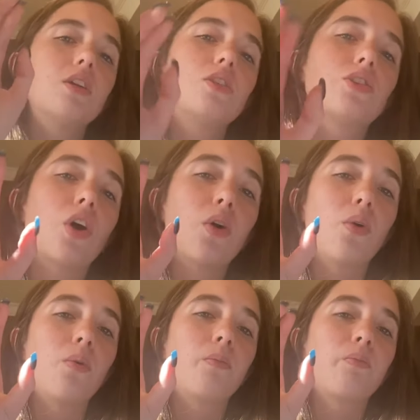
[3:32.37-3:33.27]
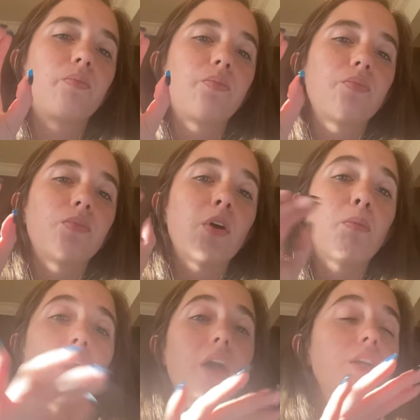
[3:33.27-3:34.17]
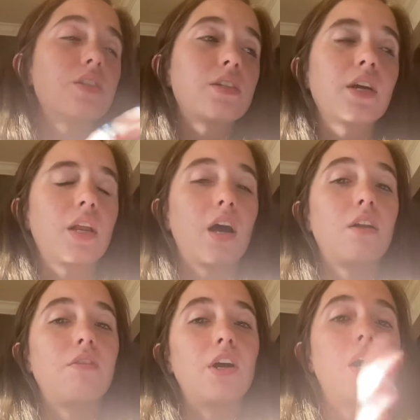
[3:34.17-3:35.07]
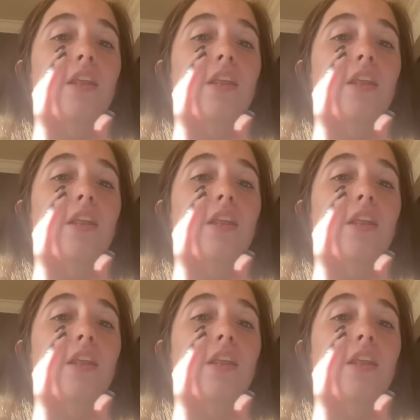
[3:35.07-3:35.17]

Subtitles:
So the body sticking out of it,